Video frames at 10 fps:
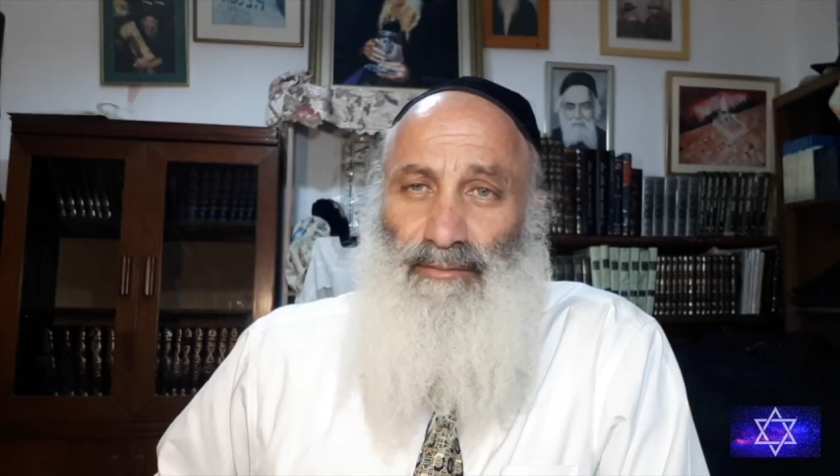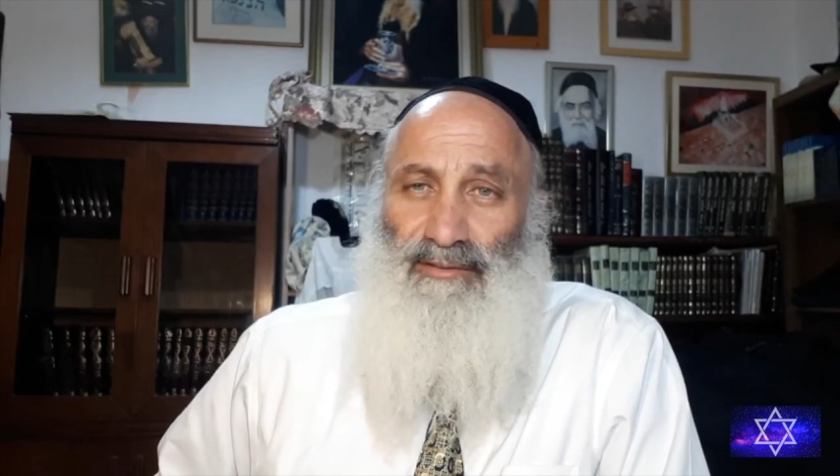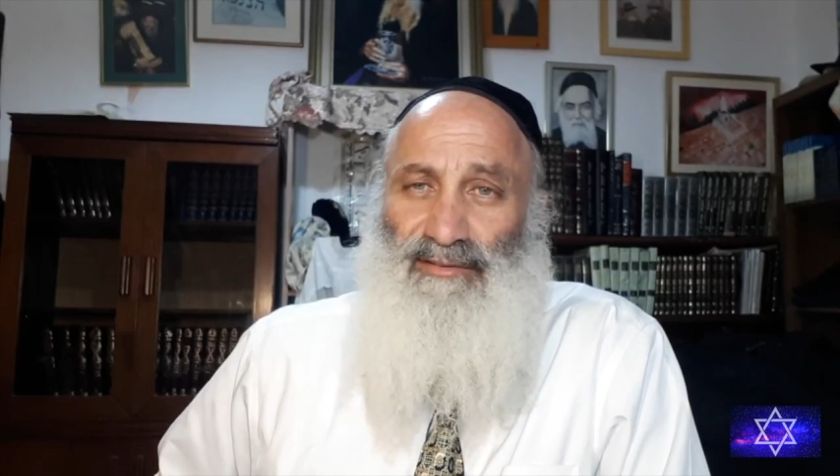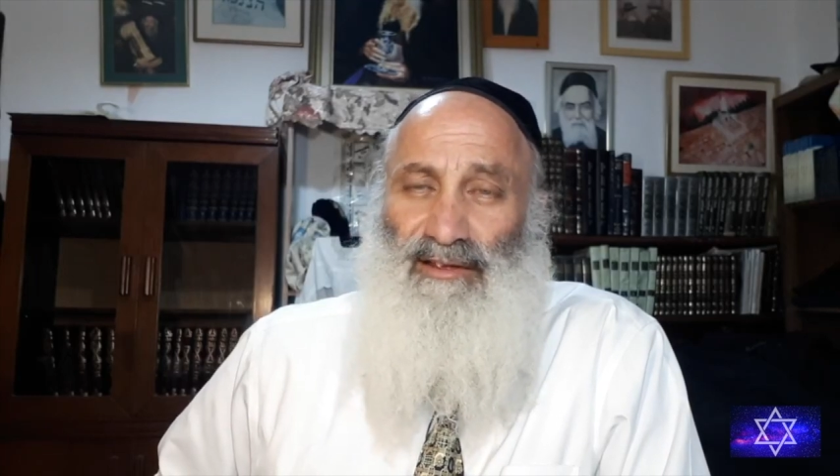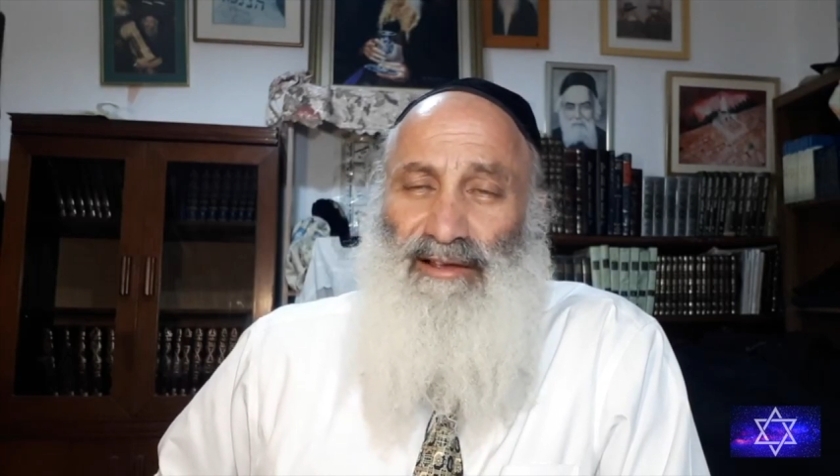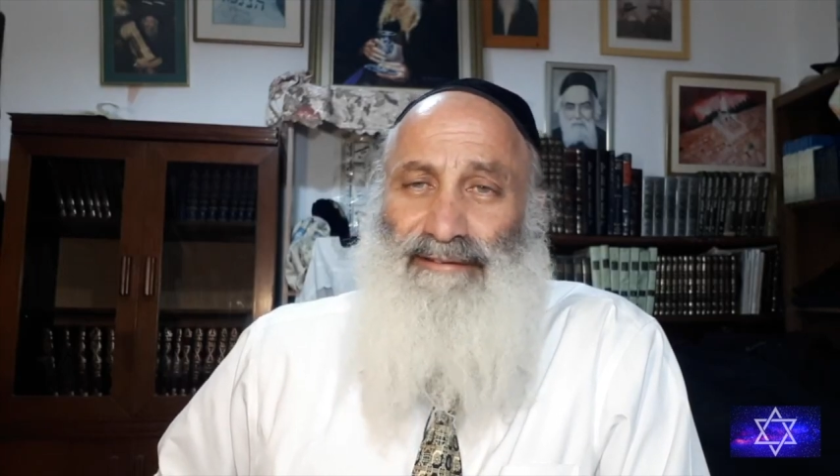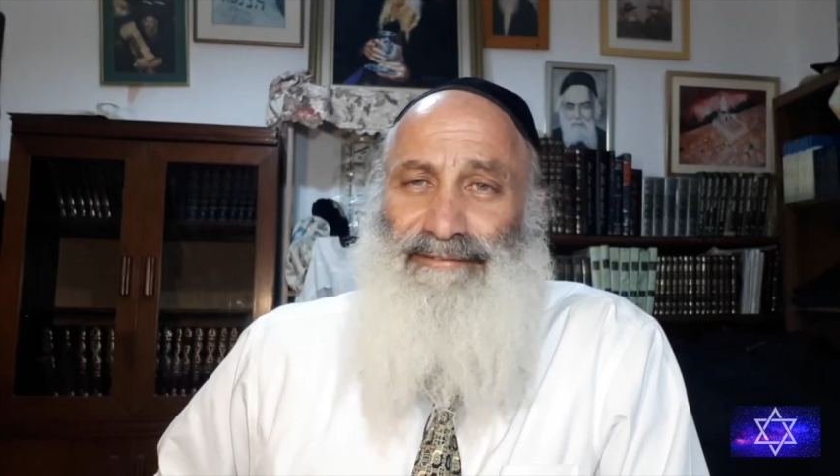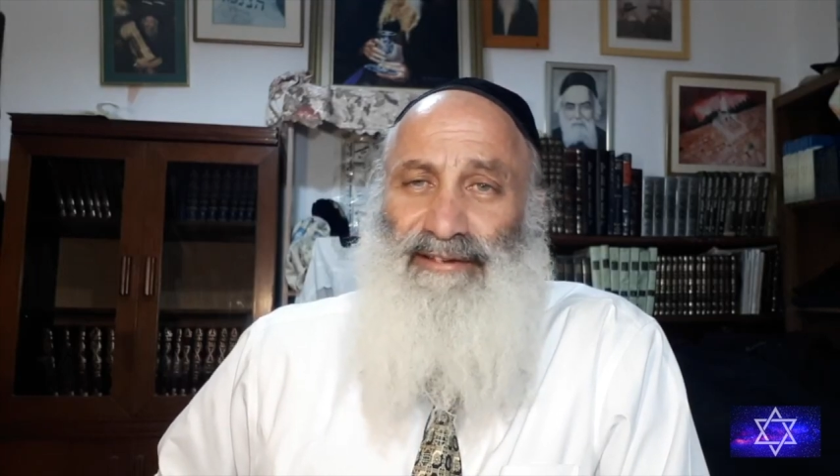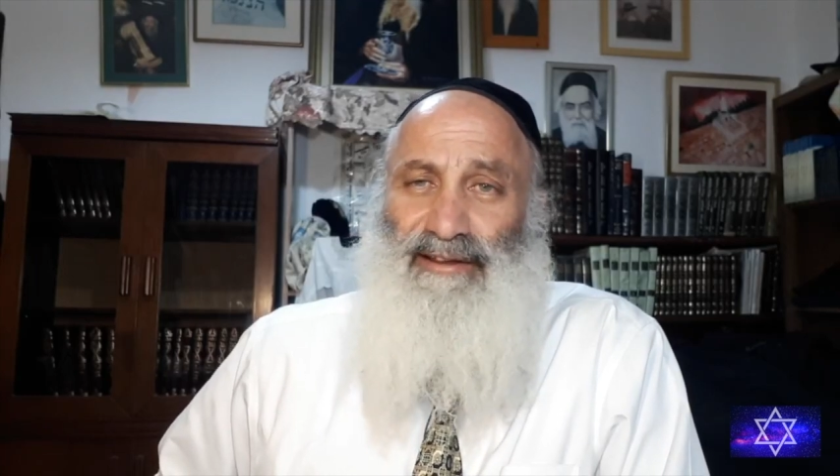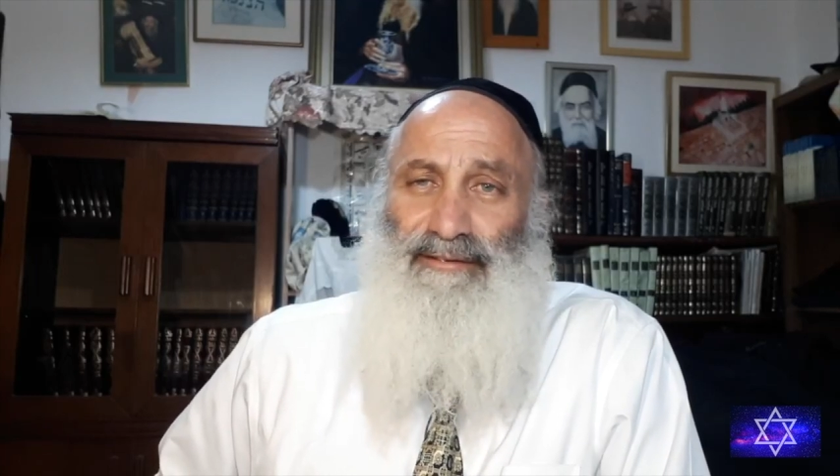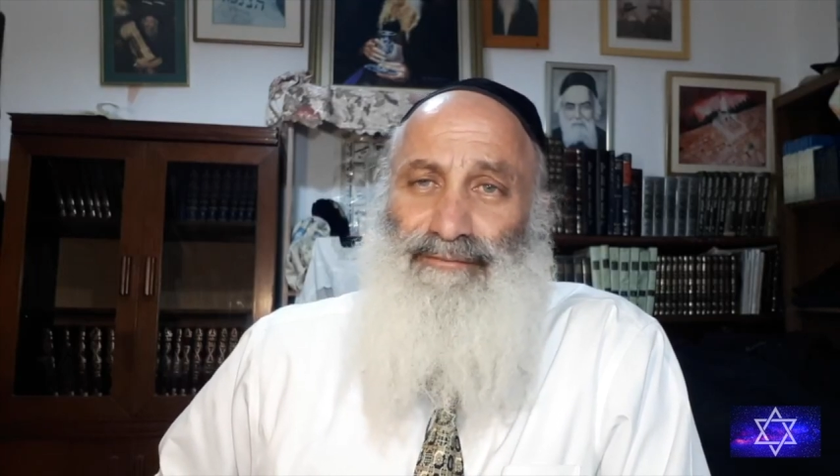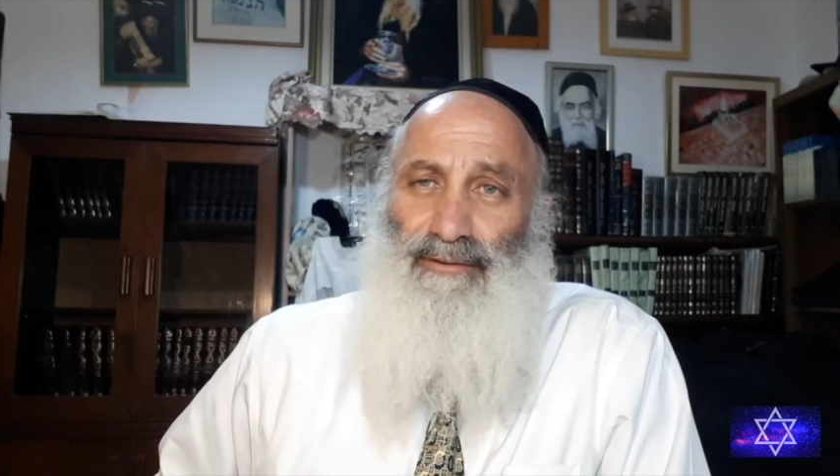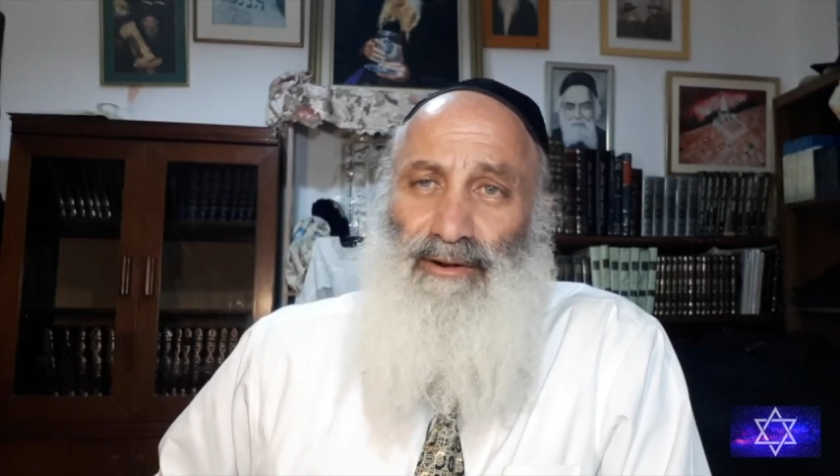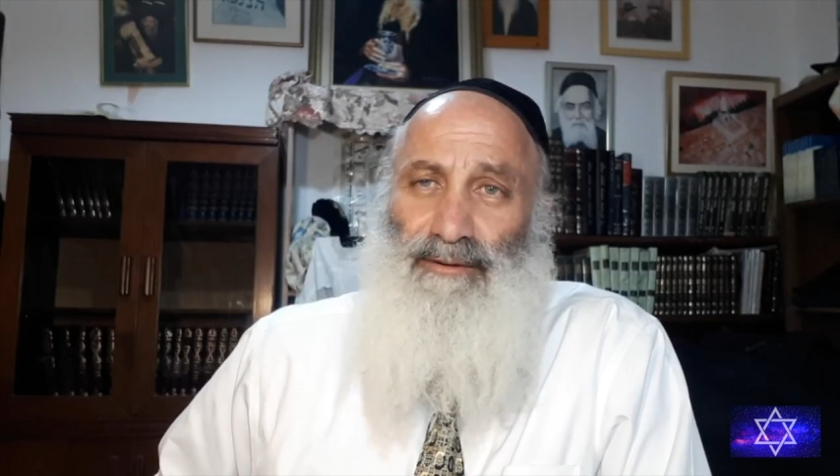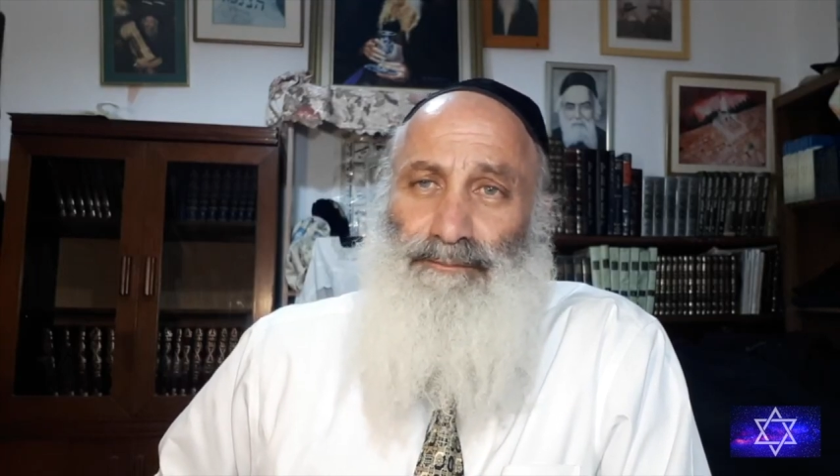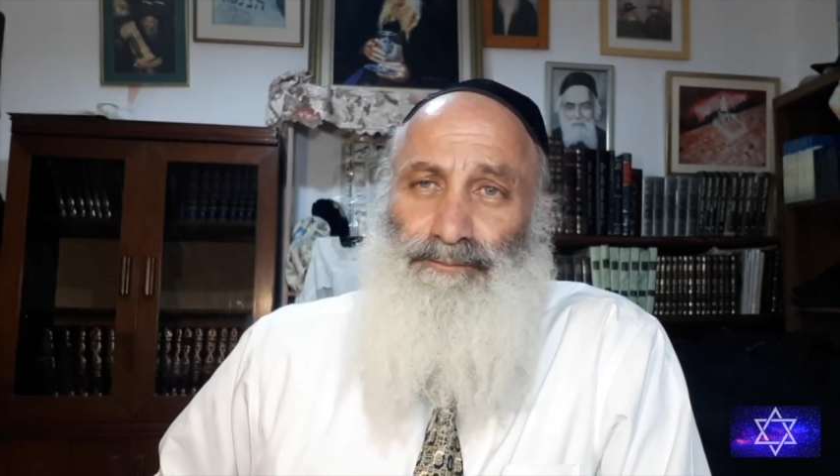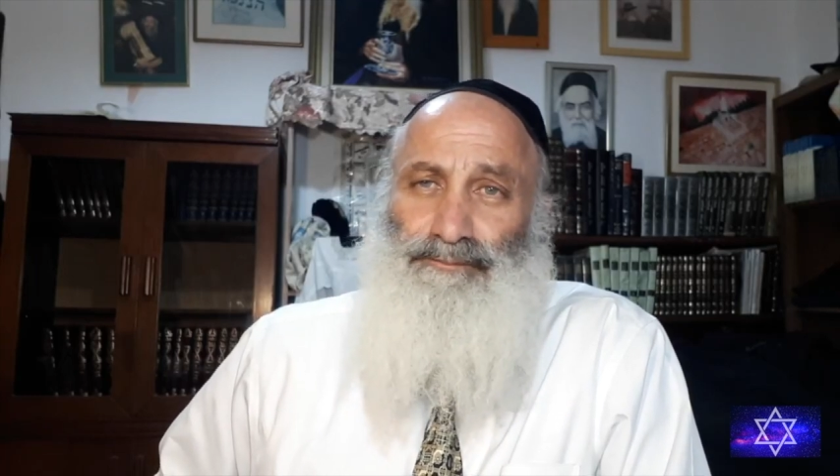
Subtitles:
was fitting for